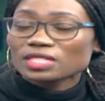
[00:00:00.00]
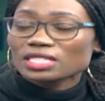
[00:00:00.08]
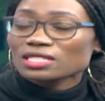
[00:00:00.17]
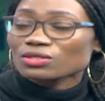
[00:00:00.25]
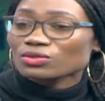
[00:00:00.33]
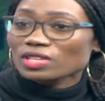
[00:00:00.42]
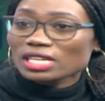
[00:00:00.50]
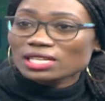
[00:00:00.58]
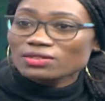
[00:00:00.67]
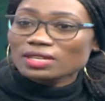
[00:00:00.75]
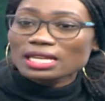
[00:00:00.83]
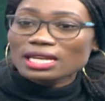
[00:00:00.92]
it is
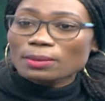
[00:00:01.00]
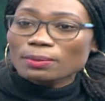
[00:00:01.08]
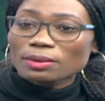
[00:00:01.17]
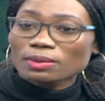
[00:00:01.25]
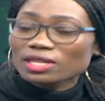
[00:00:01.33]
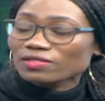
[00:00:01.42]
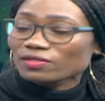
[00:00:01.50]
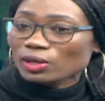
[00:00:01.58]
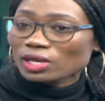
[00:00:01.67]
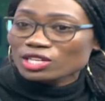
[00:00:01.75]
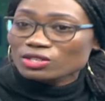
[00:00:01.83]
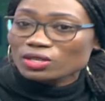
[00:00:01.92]
really, really a public
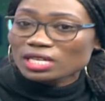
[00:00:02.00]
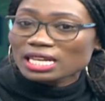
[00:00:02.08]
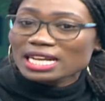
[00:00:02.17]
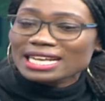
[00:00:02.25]
violation.